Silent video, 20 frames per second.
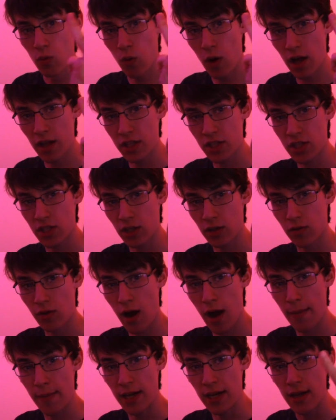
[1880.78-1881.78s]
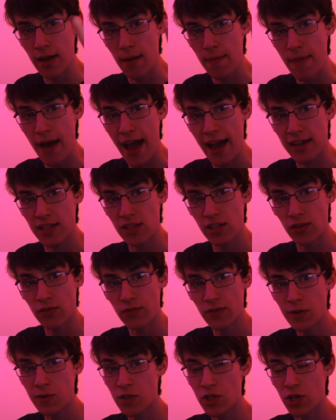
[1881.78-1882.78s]
Wallace and Gromit, Back to the
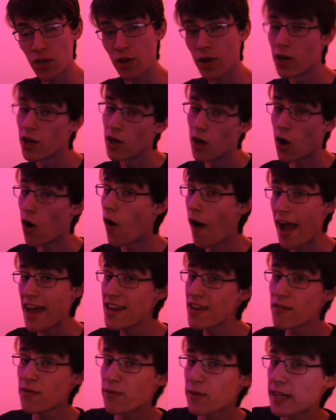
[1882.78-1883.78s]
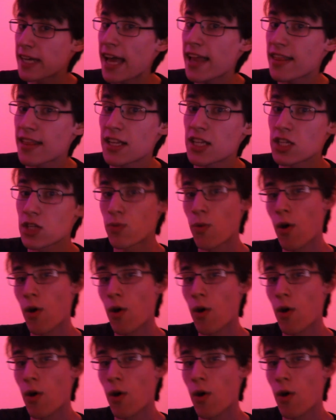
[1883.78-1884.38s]
Future. Oh, I didn't forget this